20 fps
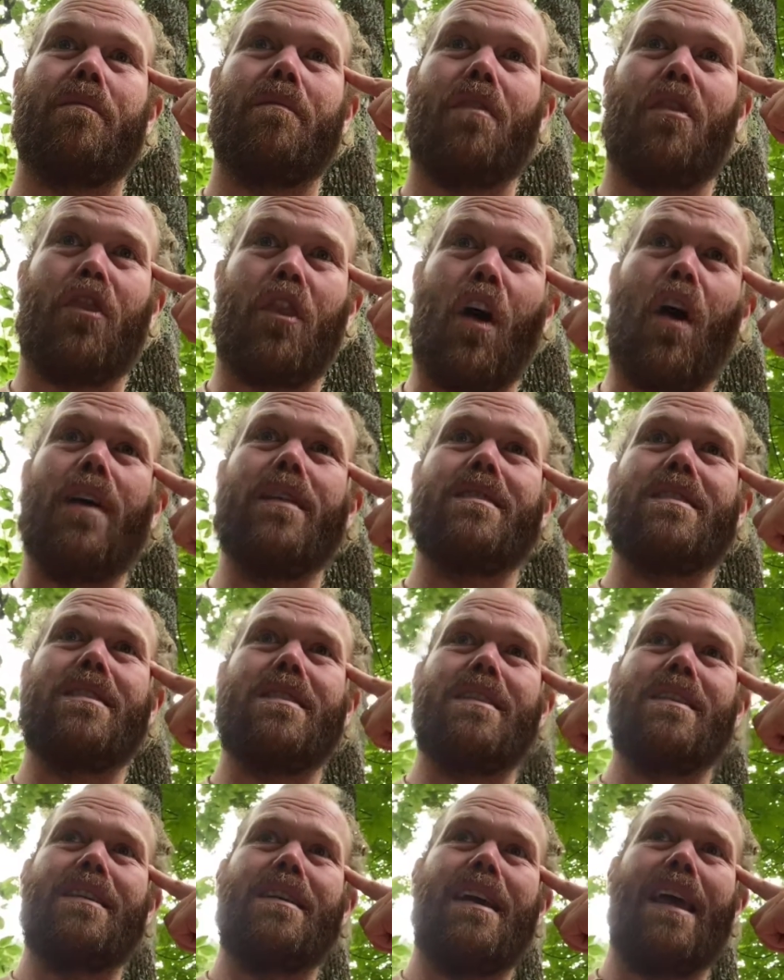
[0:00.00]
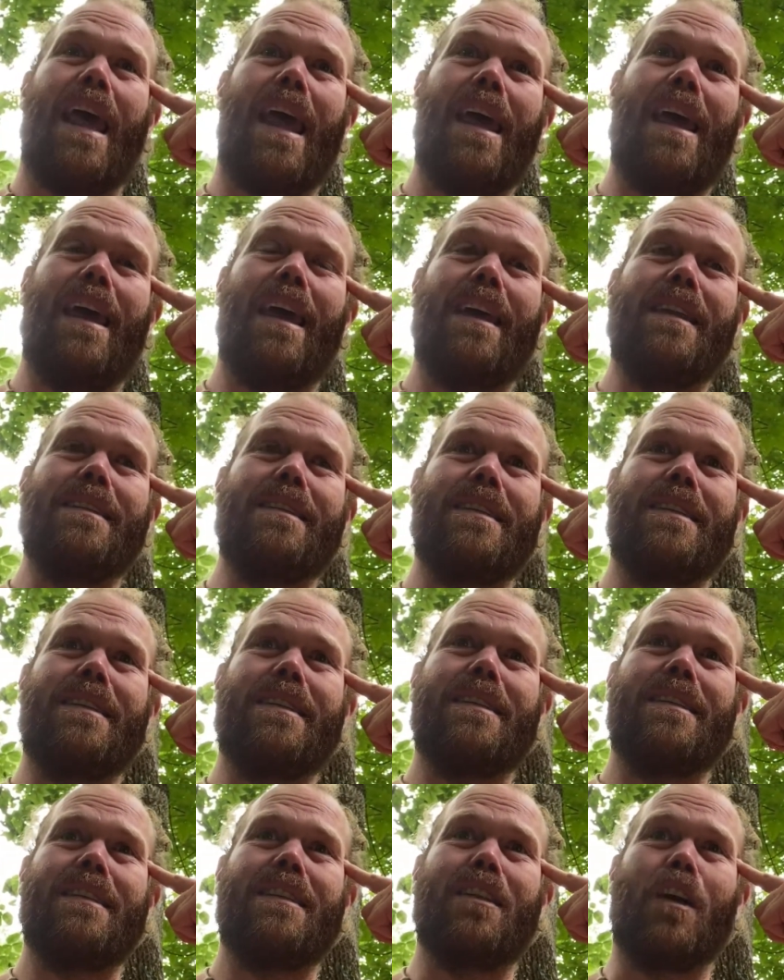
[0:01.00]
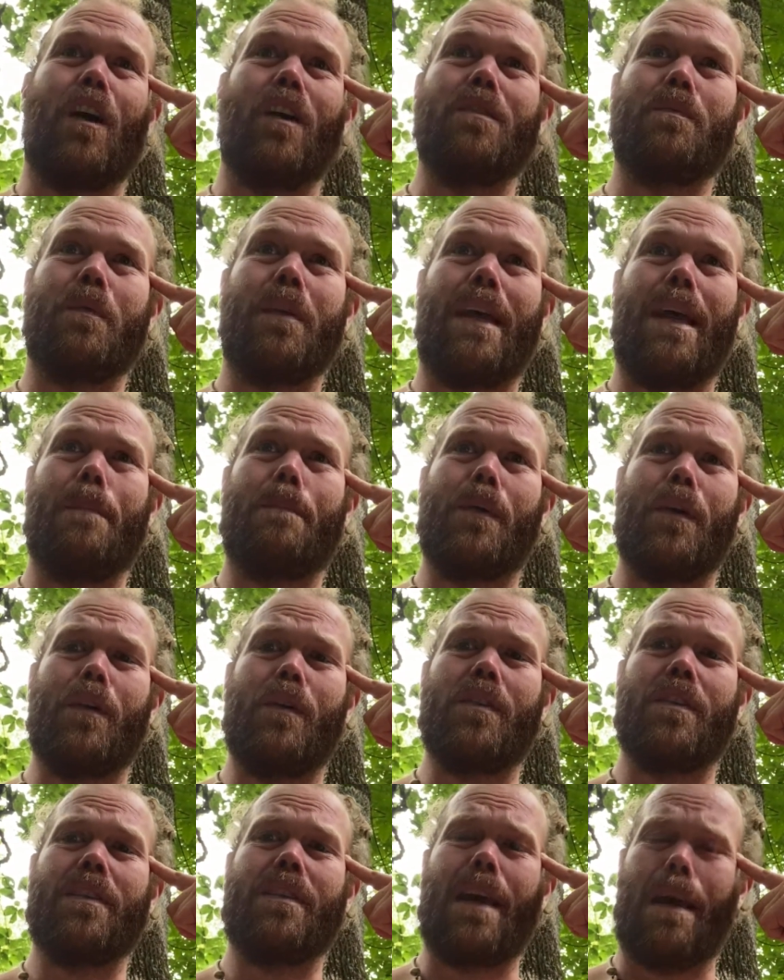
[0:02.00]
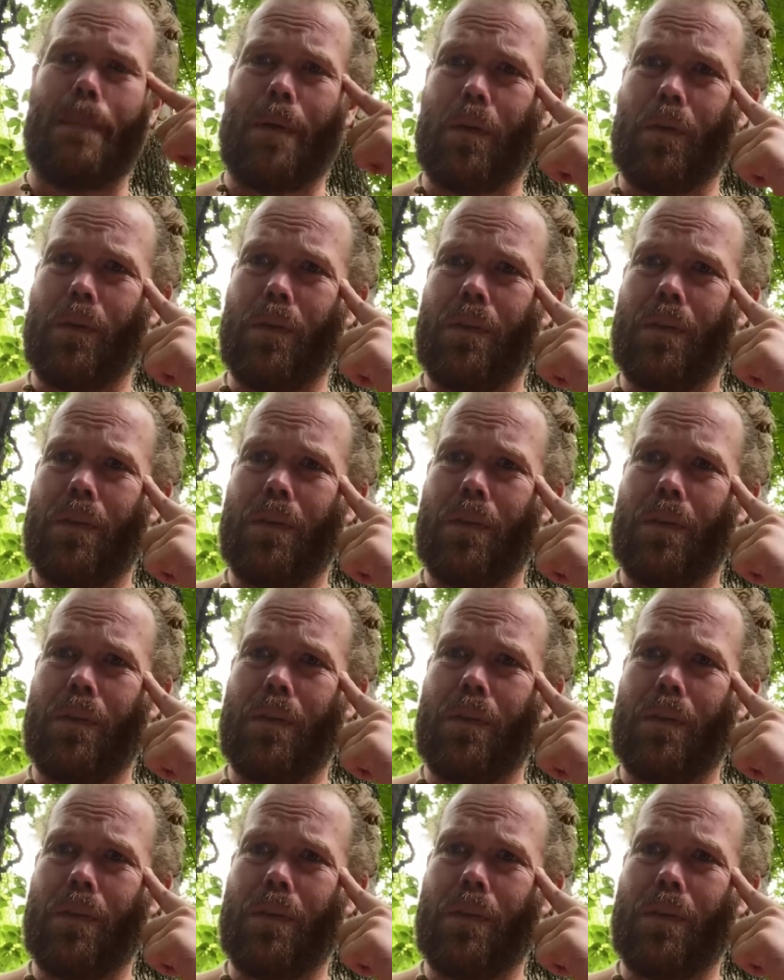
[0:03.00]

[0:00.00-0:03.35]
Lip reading: thoughts, and thoughts can produce chemicals.